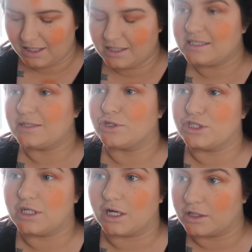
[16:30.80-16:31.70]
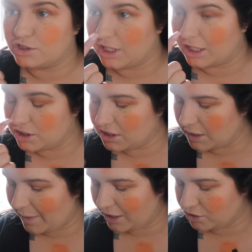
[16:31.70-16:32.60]
See what she done. She actually did a
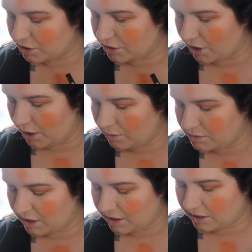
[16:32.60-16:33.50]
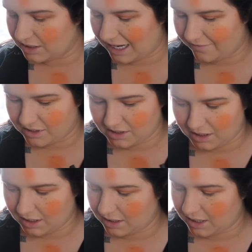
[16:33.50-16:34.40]
patch on her nose and I haven't
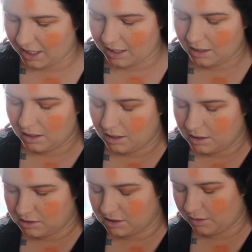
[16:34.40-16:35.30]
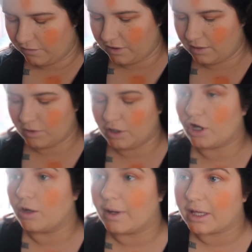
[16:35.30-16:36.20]
done that yet. So I think I'm going to
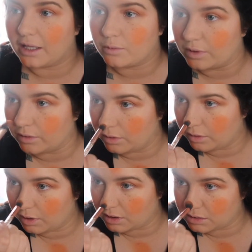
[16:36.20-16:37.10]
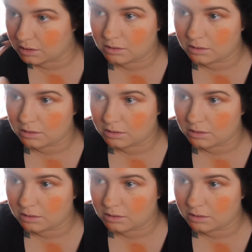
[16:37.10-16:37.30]
go back in with this